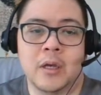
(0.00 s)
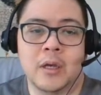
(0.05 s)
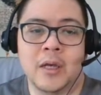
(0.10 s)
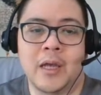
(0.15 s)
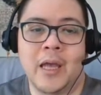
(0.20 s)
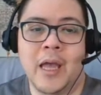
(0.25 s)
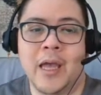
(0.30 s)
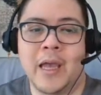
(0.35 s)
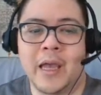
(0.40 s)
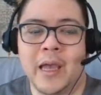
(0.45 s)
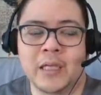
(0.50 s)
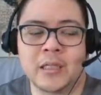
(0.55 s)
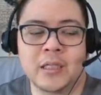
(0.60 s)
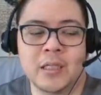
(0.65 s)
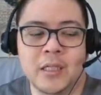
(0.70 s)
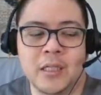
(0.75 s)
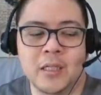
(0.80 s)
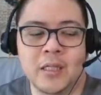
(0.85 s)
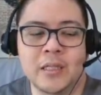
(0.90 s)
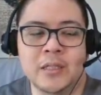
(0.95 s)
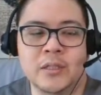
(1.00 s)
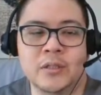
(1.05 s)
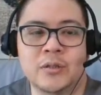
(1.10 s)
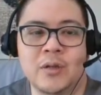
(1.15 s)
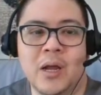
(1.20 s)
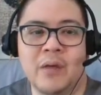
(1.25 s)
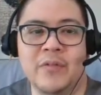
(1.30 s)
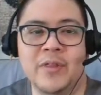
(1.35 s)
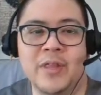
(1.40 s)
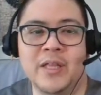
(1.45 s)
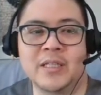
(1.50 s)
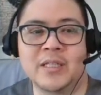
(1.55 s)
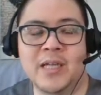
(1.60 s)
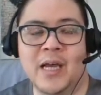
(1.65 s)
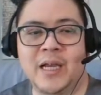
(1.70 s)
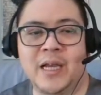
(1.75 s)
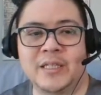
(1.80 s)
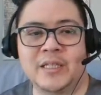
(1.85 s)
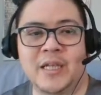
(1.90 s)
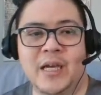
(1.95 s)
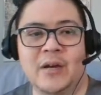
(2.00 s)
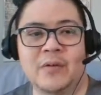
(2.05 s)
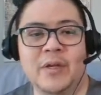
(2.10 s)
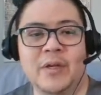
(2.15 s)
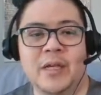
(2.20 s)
Hey, actually, let's try with this guy, shall we?